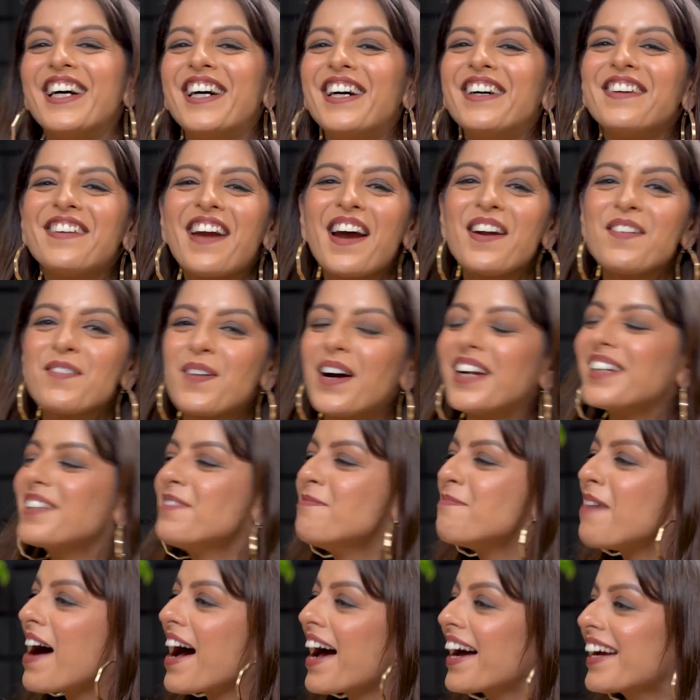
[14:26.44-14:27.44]
All right,
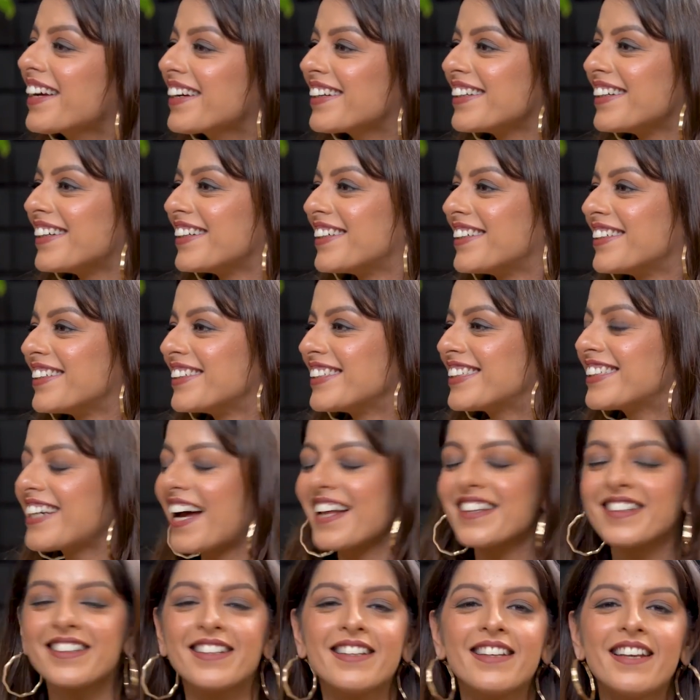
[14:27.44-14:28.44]
welcome back.
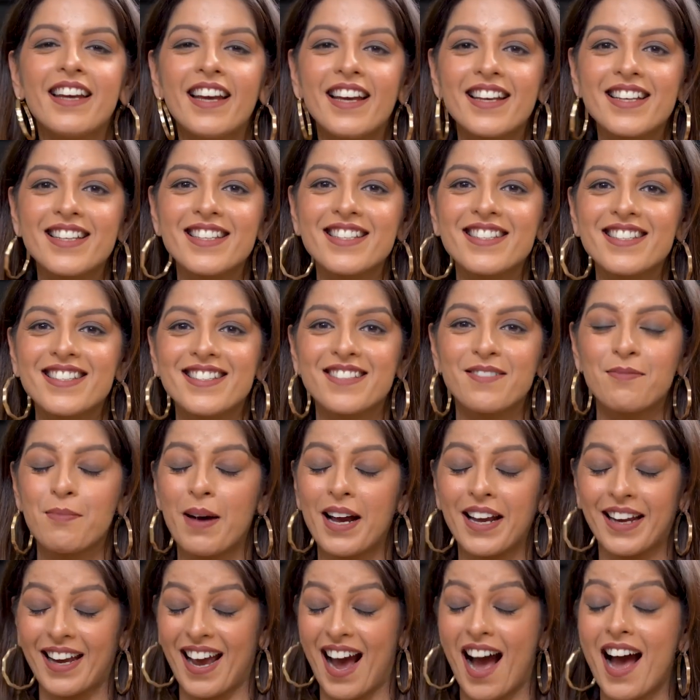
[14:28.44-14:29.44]
Chandini has
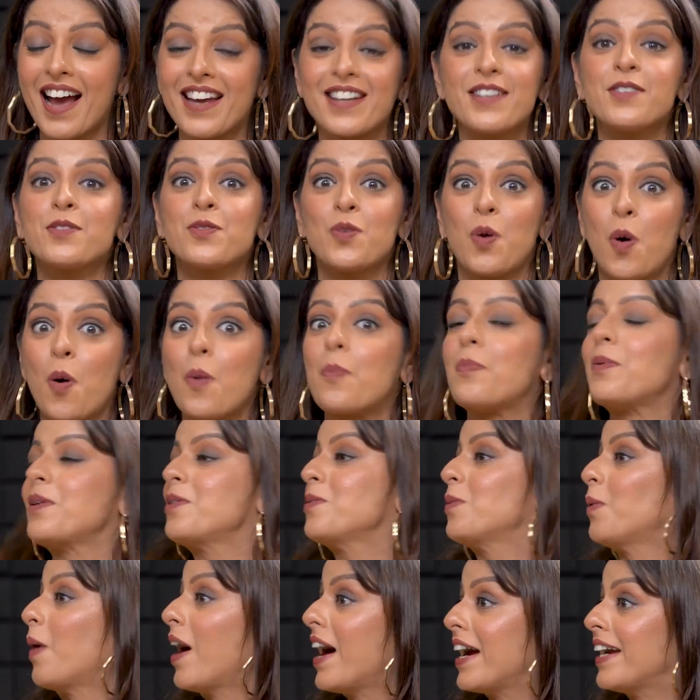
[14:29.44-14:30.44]
my eyes
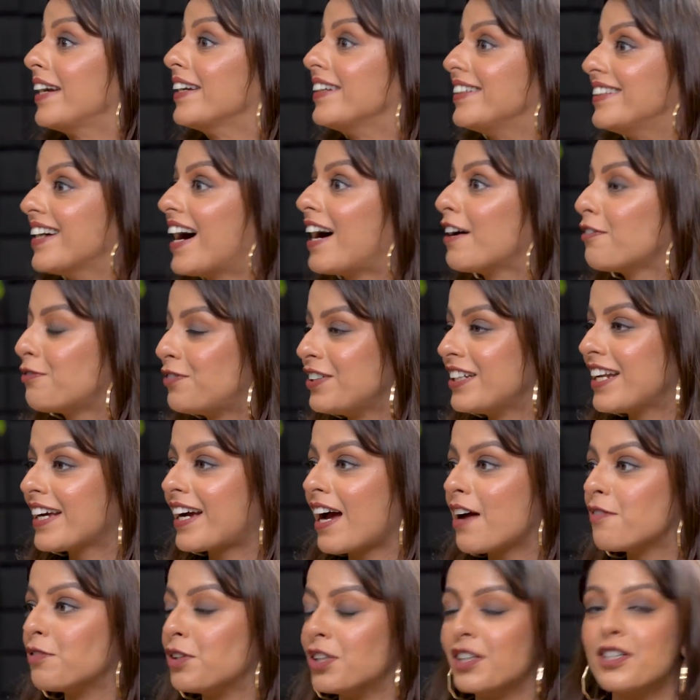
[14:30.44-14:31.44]
open wide. I feel like
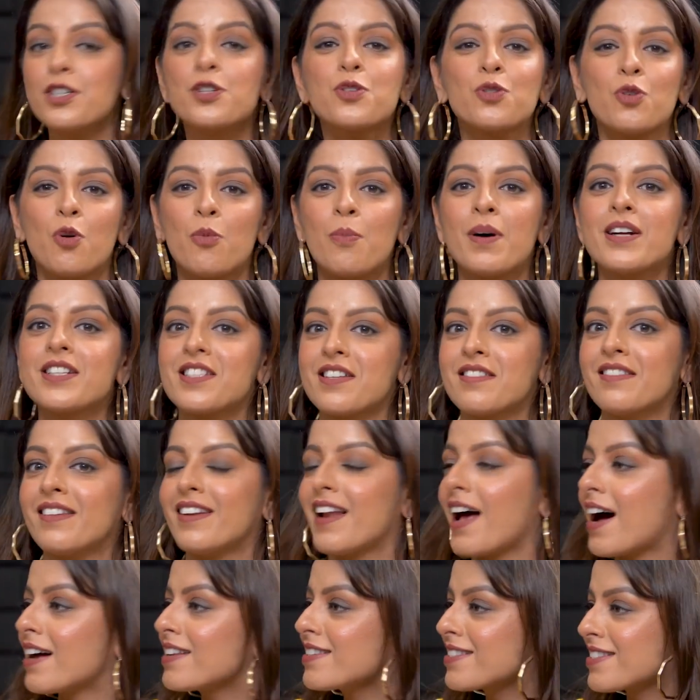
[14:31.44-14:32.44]
I've learned so much in the
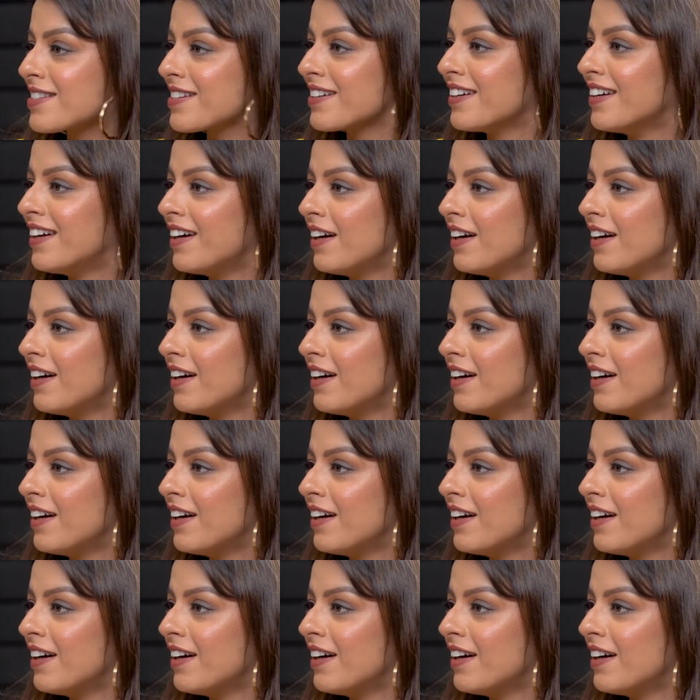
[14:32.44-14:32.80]
last